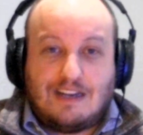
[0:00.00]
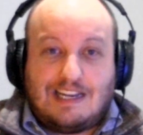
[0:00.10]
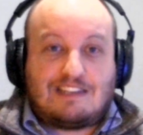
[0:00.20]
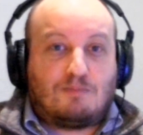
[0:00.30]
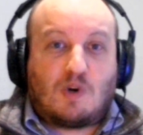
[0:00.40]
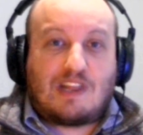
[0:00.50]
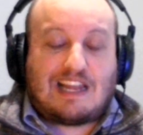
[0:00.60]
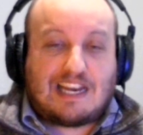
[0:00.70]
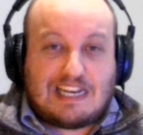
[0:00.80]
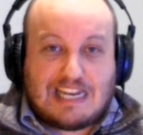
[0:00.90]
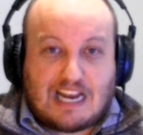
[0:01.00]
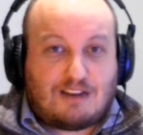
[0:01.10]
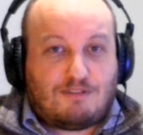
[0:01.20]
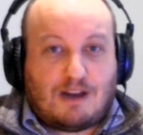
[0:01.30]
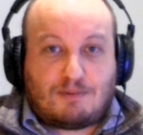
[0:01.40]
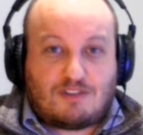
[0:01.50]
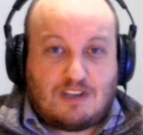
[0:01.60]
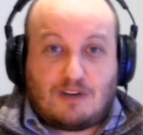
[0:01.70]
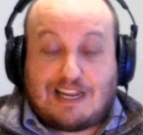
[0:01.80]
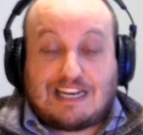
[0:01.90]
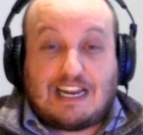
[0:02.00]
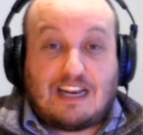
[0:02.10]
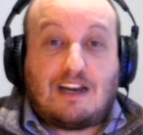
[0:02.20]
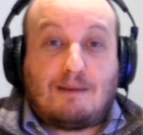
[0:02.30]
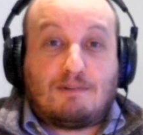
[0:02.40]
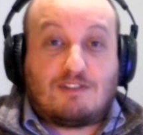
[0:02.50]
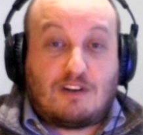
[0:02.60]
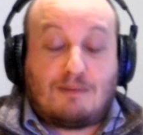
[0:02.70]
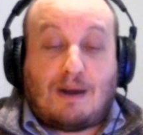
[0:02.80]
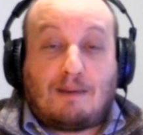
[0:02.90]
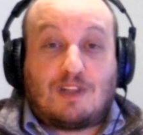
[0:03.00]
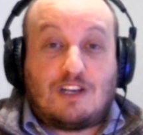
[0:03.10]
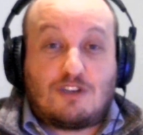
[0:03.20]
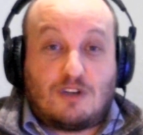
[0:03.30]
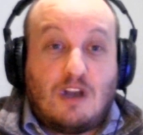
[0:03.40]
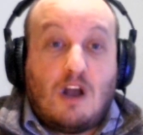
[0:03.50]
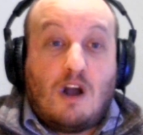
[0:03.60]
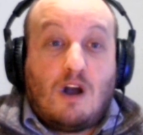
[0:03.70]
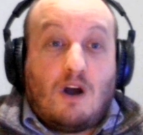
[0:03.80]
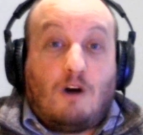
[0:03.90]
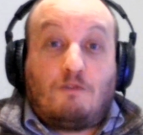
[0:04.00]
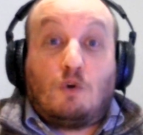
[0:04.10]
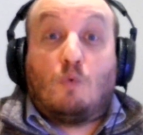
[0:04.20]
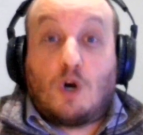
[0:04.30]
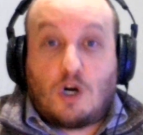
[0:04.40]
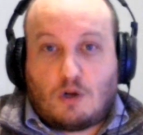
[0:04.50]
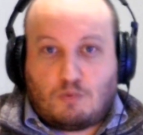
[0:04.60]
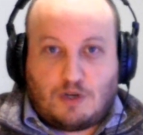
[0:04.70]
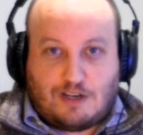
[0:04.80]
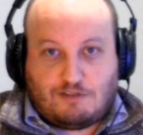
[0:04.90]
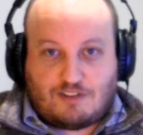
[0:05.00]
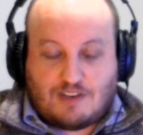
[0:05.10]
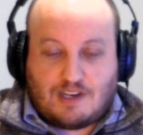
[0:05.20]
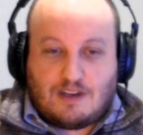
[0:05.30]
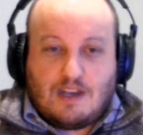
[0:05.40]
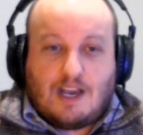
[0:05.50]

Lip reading: It's more than like 95% or like 99% of the population of the world would ever see.